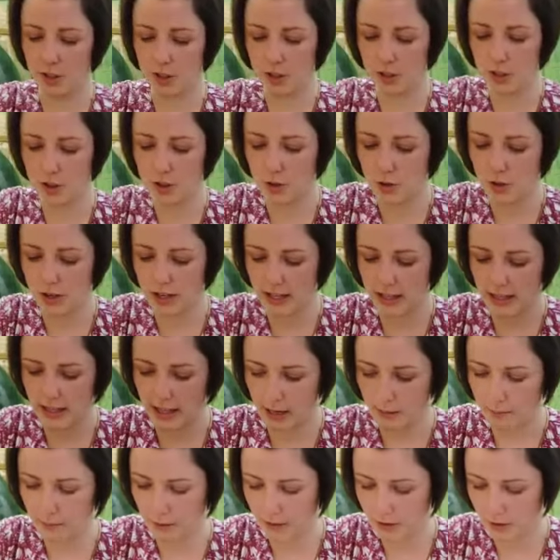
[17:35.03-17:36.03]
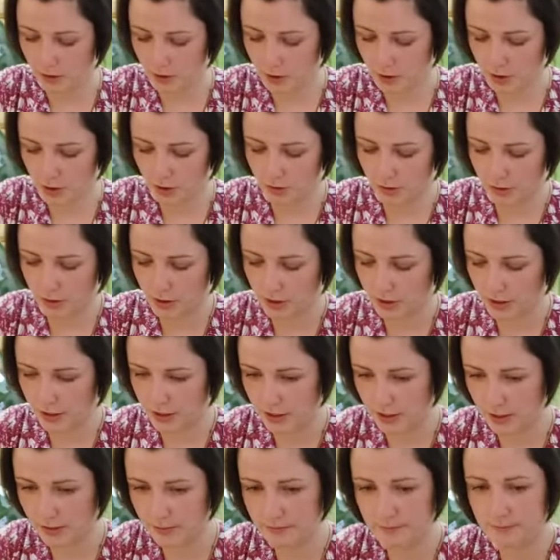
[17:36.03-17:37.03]
going to join them at the
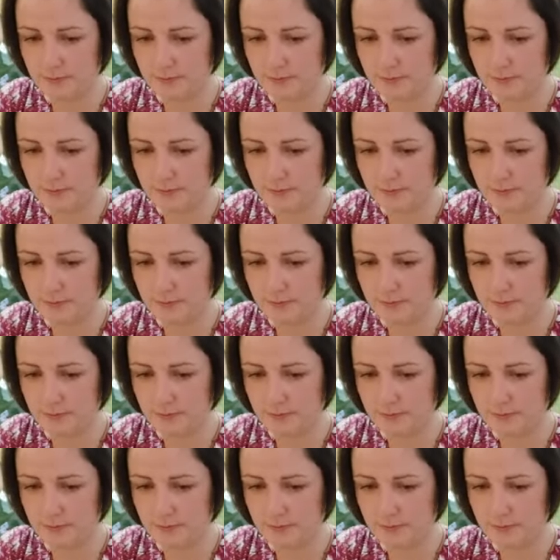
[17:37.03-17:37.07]
shoulders.